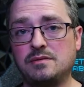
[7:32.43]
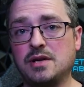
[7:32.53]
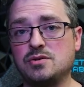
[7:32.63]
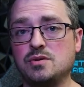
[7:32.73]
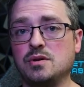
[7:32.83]

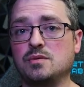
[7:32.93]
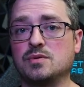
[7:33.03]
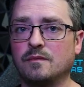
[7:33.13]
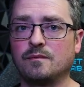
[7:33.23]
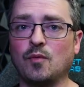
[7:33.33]
that you
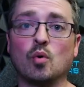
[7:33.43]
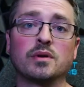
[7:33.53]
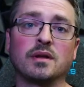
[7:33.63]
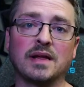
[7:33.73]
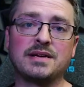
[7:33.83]
use for
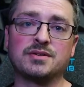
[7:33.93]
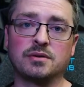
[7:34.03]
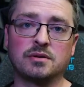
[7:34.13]
the laser